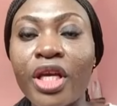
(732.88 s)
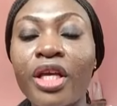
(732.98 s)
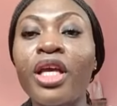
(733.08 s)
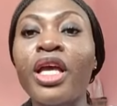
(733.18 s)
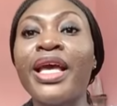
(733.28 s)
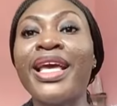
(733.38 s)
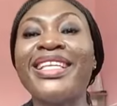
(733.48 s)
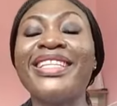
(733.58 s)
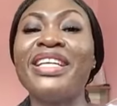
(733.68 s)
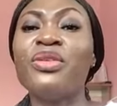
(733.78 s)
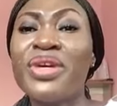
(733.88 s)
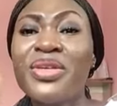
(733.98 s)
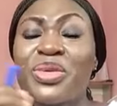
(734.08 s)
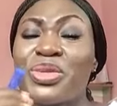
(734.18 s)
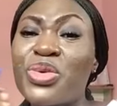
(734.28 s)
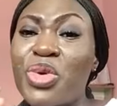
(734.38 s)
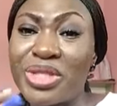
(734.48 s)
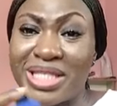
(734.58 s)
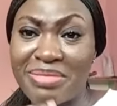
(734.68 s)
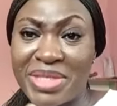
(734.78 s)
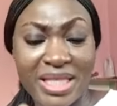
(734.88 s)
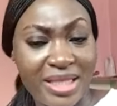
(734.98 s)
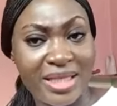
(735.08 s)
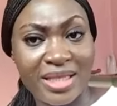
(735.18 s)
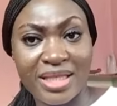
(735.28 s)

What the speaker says: Okay, then when you want to cut meat,